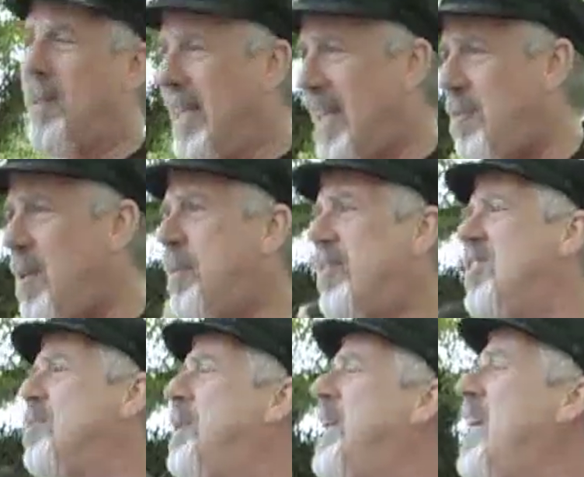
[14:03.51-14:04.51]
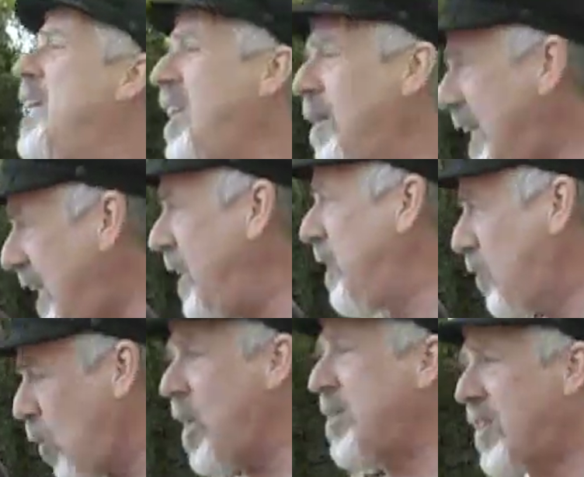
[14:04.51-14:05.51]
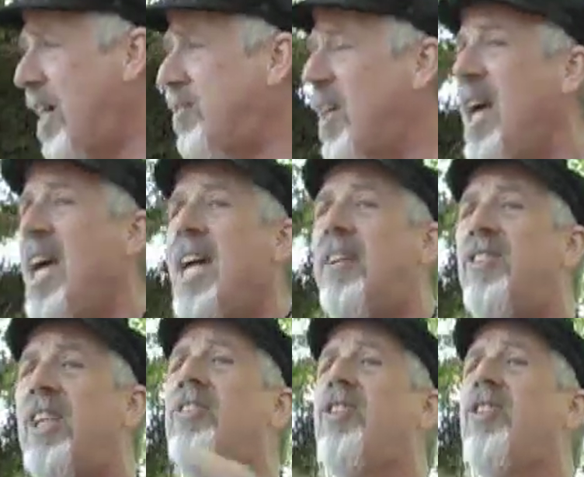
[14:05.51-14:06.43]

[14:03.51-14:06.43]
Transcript: believe me, but she's beginning to lean towards us. If she